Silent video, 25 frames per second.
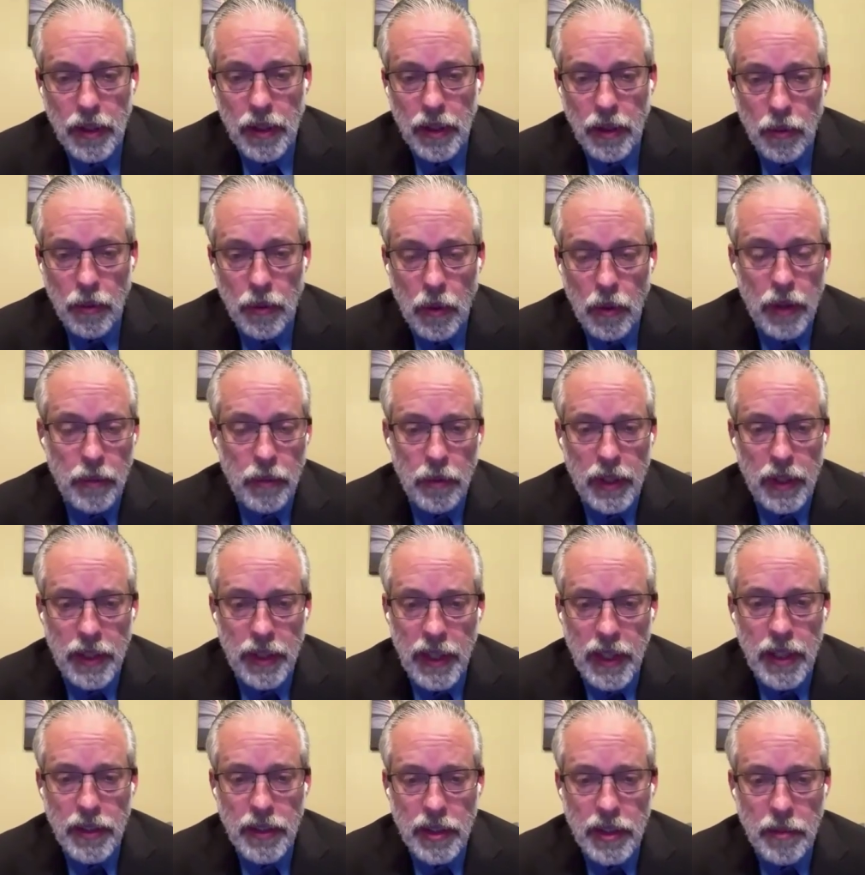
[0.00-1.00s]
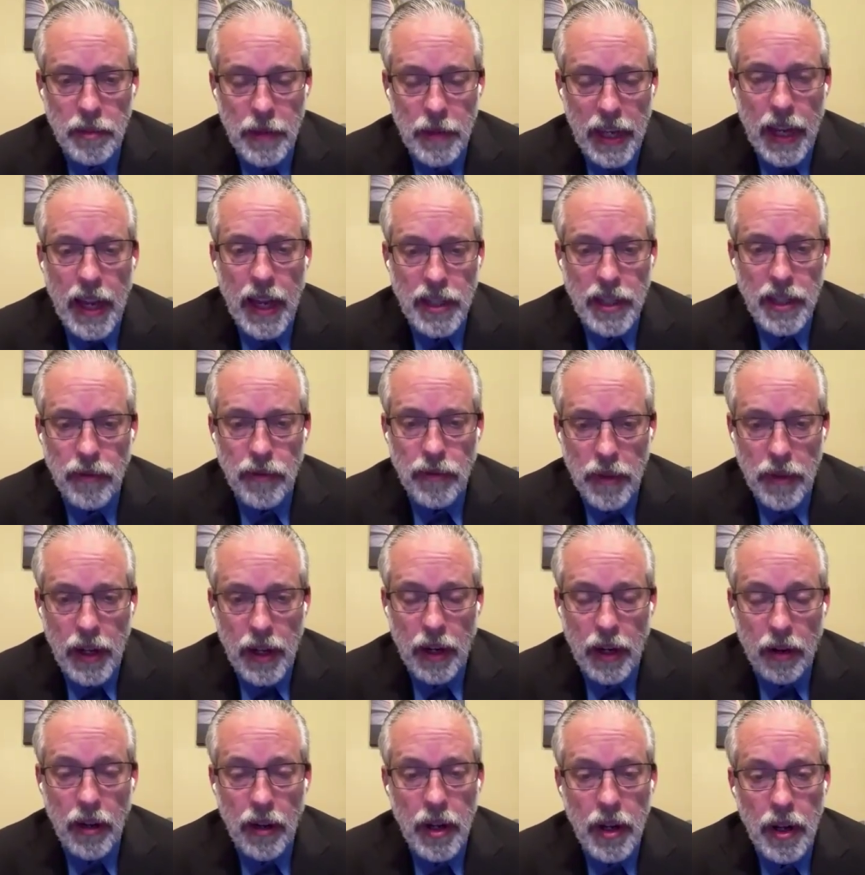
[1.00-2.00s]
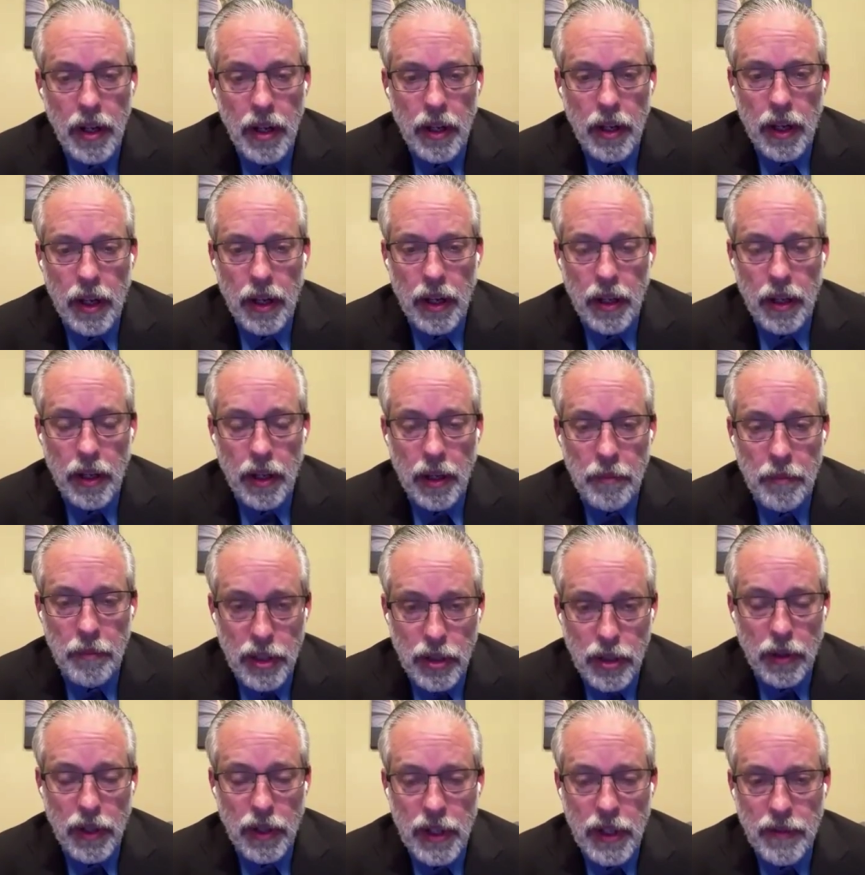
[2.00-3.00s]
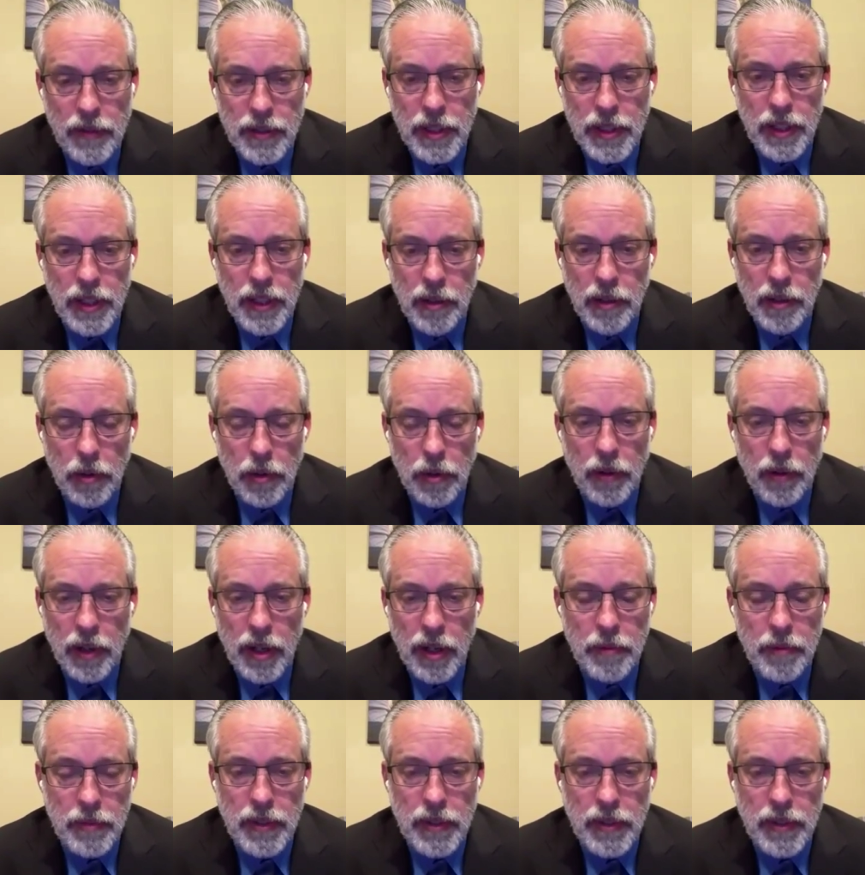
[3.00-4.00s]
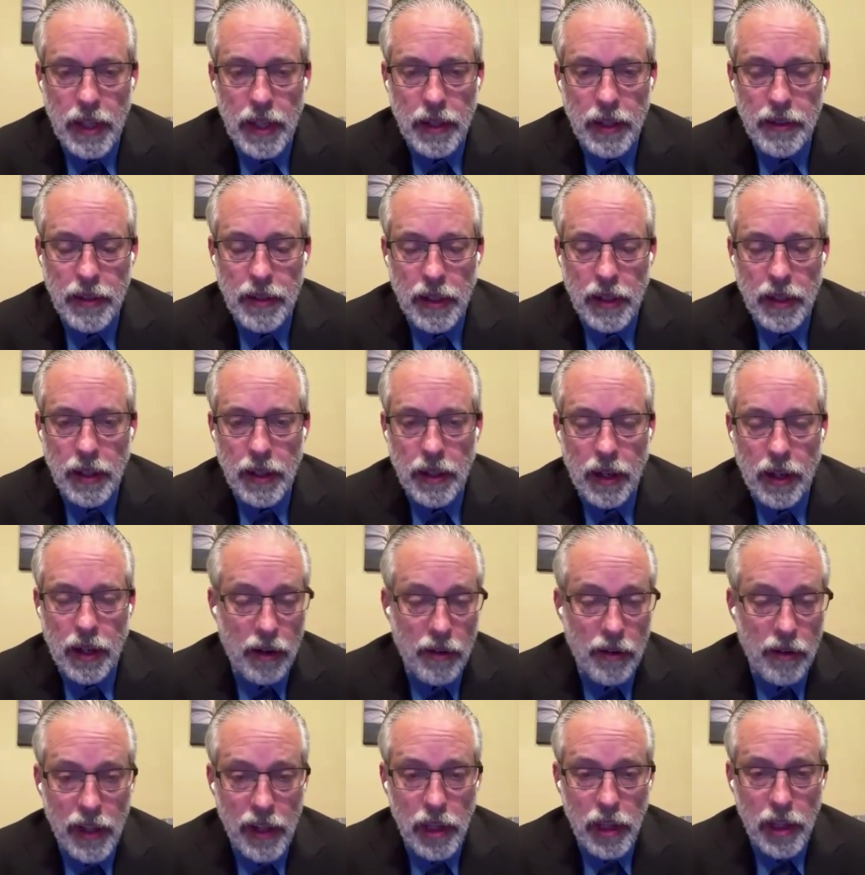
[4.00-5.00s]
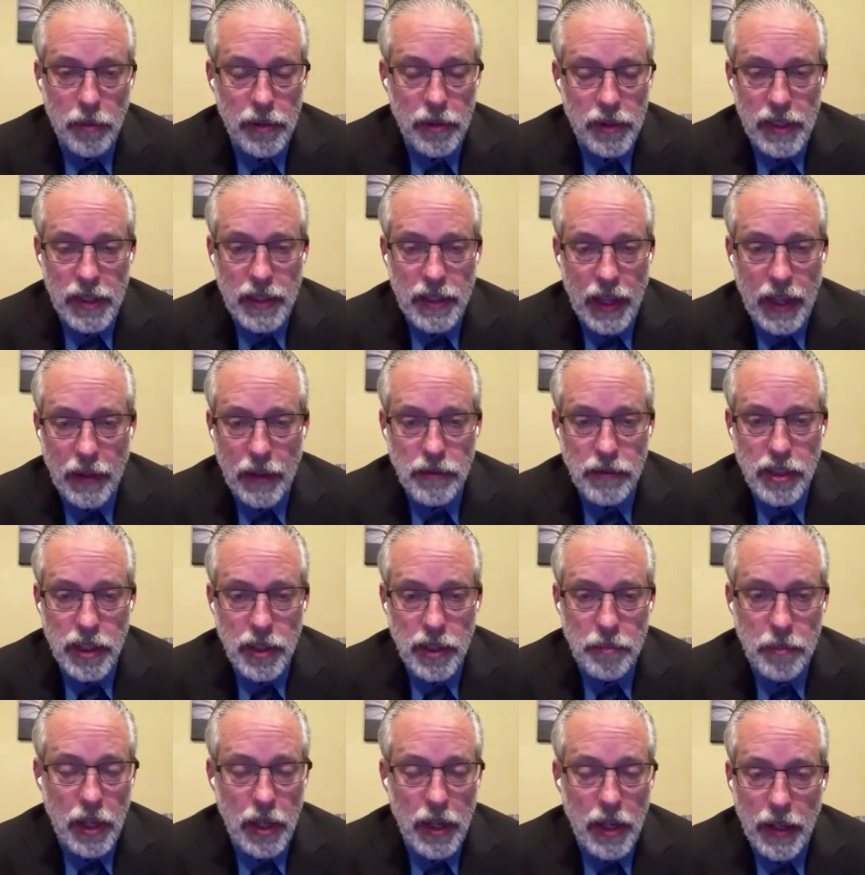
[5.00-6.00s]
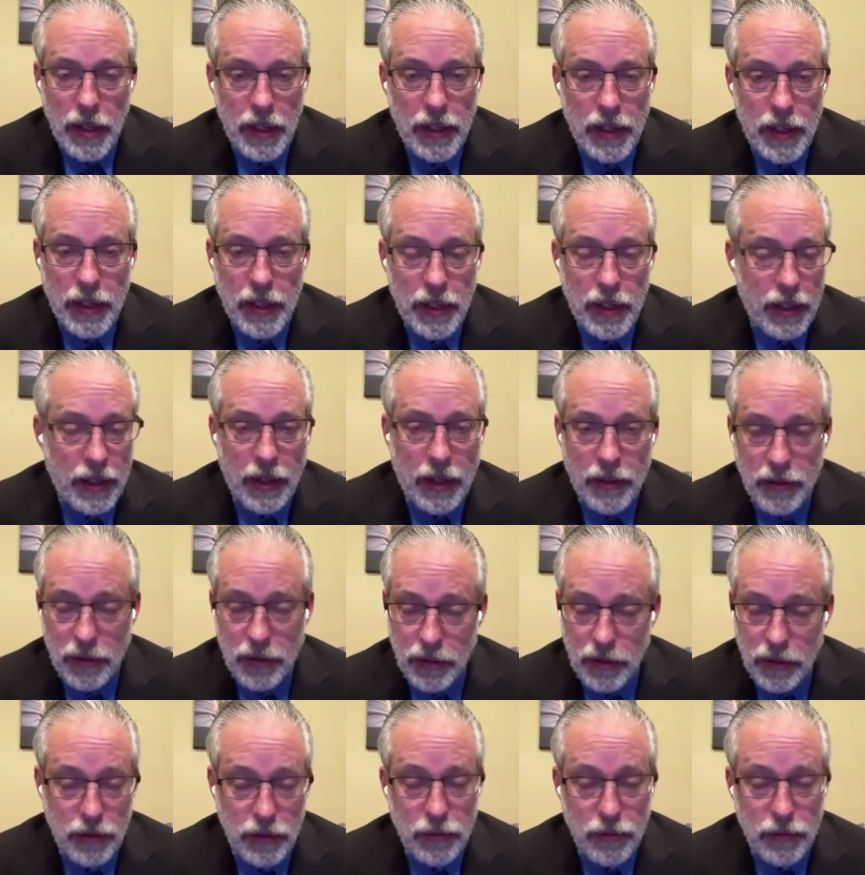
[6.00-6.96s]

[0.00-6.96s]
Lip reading: What needs are being asked for there. A majority of senior programs that are available in the township are